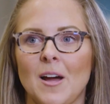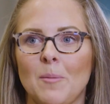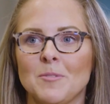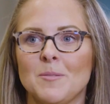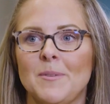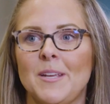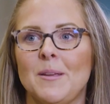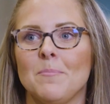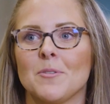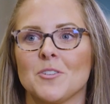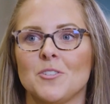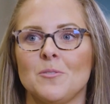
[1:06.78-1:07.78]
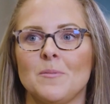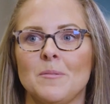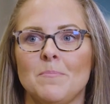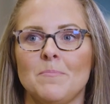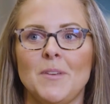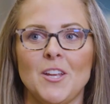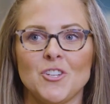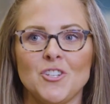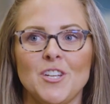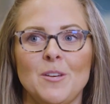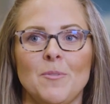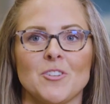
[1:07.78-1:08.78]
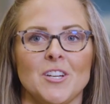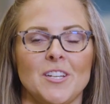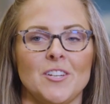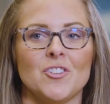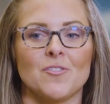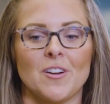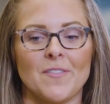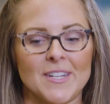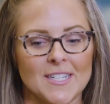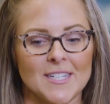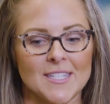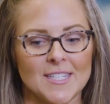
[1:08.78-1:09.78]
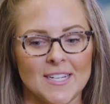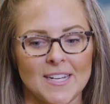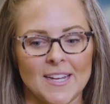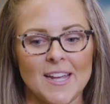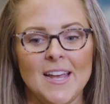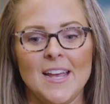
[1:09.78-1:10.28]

helped me pursue a PhD, which I did during residency.